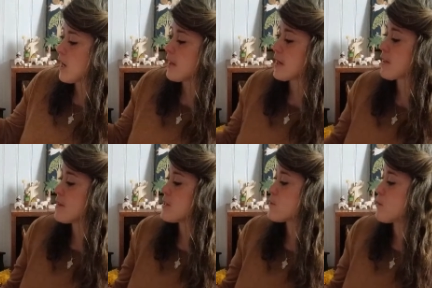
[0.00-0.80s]
like
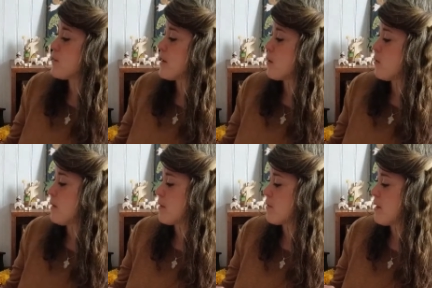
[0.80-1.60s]
this, Prepare, O
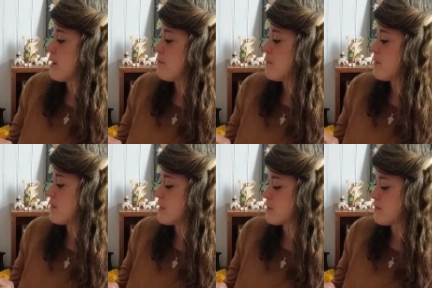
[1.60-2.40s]
Bethlehem, the
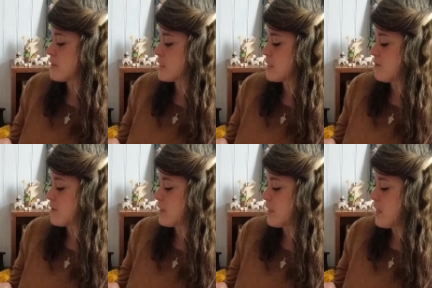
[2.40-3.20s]
Feast of the
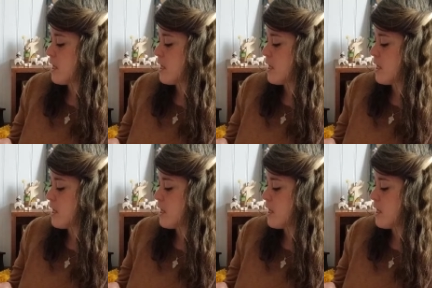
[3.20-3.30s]
Nativity.